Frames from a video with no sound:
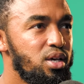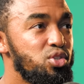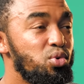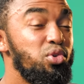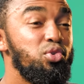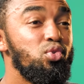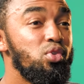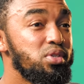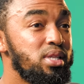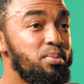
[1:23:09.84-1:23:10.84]
So when you do
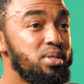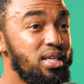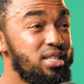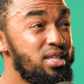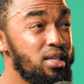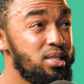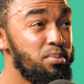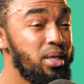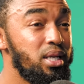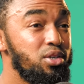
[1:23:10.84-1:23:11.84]
those numbers, that's 30
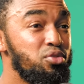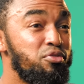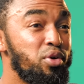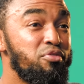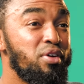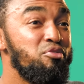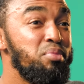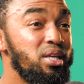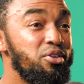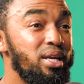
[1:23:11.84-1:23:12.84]
million to 45
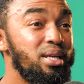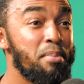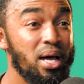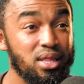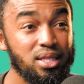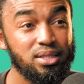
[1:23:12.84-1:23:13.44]
million rand a month.